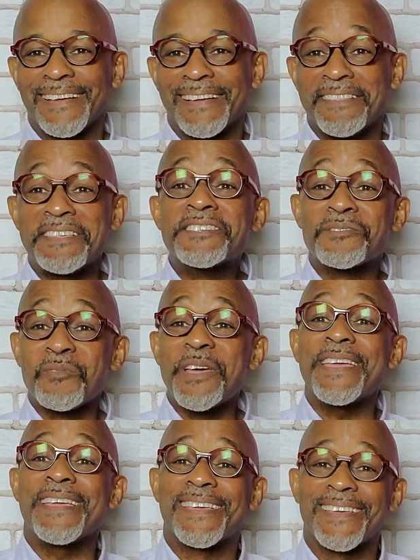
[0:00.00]
And this
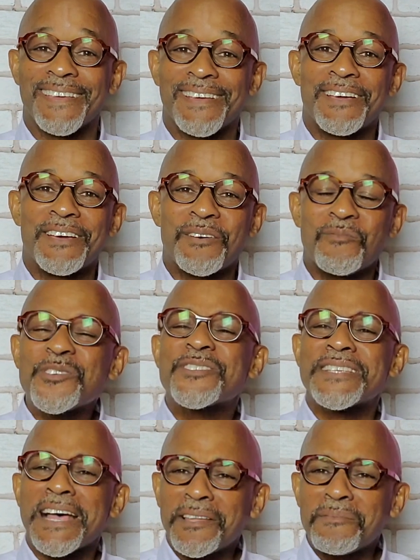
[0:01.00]
week, we'll
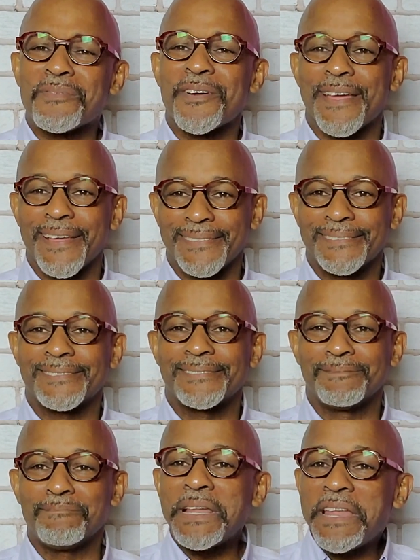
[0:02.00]
celebrate,
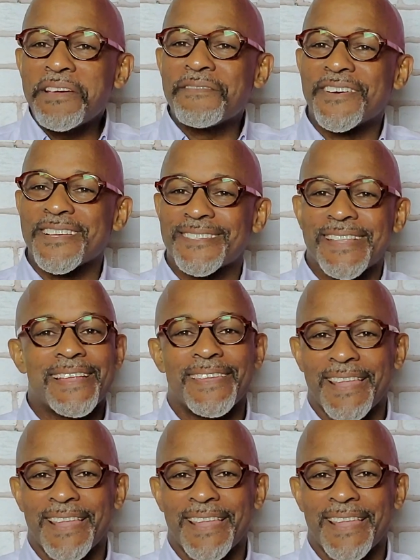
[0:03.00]
many of us, that